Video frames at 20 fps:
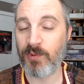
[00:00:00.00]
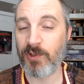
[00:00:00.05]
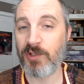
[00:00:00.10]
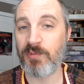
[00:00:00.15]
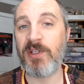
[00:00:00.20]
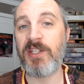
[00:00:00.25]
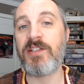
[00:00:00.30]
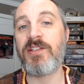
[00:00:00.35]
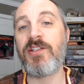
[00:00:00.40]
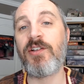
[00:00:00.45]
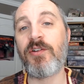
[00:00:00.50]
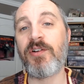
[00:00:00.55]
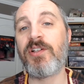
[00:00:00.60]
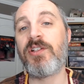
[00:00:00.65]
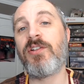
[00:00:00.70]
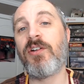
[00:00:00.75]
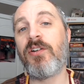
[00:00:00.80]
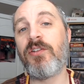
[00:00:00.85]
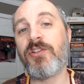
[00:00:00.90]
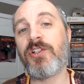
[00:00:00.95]
which means your
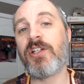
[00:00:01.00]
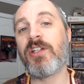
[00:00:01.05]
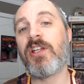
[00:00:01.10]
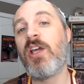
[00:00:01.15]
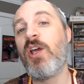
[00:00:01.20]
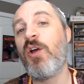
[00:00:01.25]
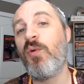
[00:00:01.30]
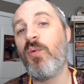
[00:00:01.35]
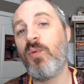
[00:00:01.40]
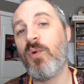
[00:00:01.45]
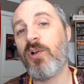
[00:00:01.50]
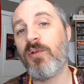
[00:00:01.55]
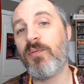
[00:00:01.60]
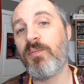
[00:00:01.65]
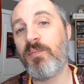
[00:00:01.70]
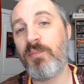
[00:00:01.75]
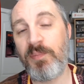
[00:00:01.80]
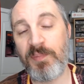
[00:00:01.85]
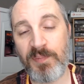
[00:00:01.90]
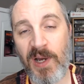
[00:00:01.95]
indulgent will
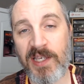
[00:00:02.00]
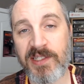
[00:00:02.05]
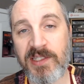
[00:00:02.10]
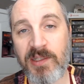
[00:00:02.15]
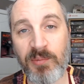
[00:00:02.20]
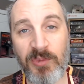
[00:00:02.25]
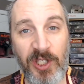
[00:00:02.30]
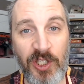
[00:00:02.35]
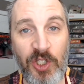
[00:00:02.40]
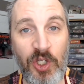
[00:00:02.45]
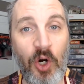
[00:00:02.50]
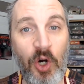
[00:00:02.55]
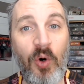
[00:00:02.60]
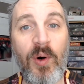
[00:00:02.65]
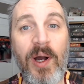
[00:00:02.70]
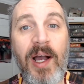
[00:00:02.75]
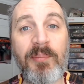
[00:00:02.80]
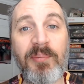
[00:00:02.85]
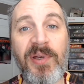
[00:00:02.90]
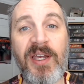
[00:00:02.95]
possibly go
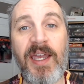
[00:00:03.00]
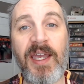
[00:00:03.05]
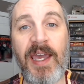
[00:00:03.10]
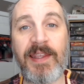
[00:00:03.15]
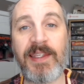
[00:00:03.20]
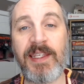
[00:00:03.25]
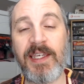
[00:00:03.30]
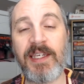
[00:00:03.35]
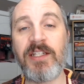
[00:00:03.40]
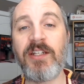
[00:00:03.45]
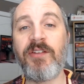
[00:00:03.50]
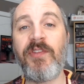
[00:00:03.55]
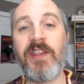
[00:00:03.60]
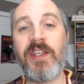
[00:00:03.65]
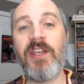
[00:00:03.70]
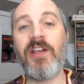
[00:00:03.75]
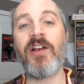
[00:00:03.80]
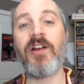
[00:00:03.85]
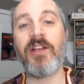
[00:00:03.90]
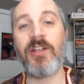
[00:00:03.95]
up at the end of the year,